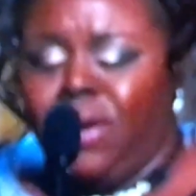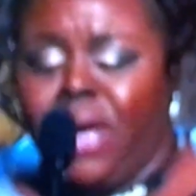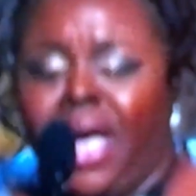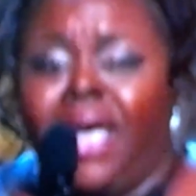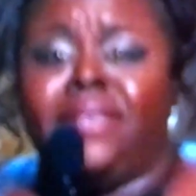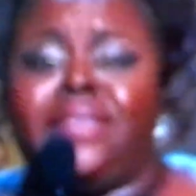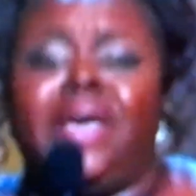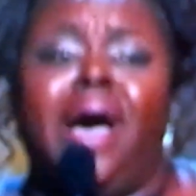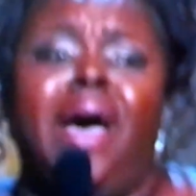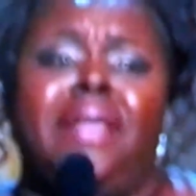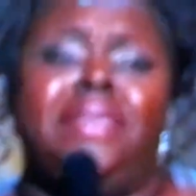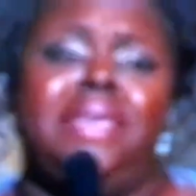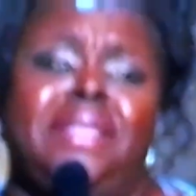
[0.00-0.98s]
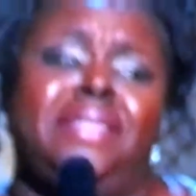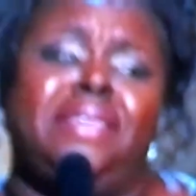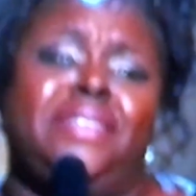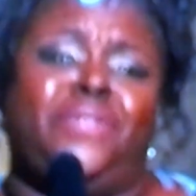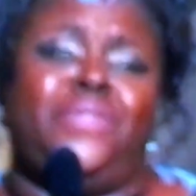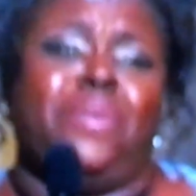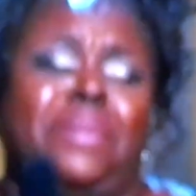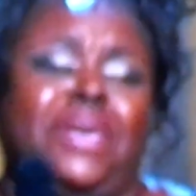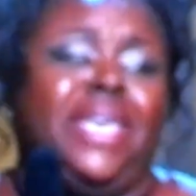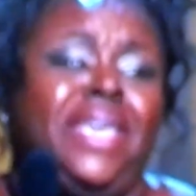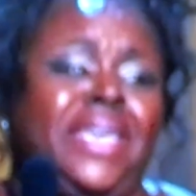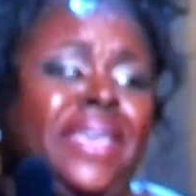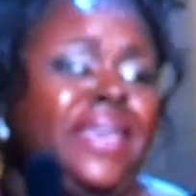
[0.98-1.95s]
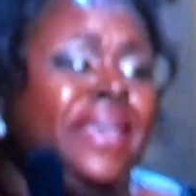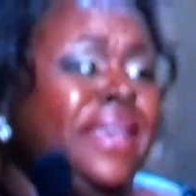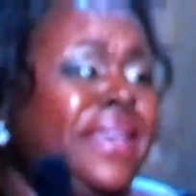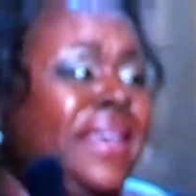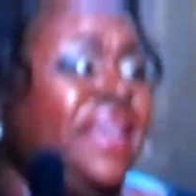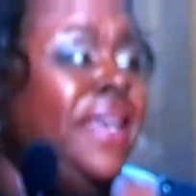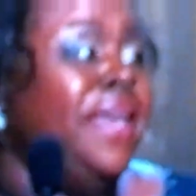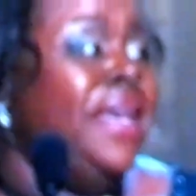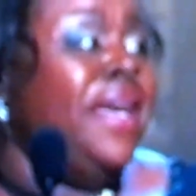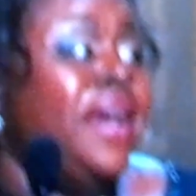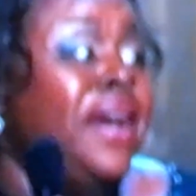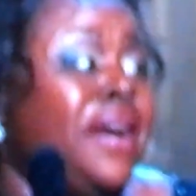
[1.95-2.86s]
particularly those that focus on youth development,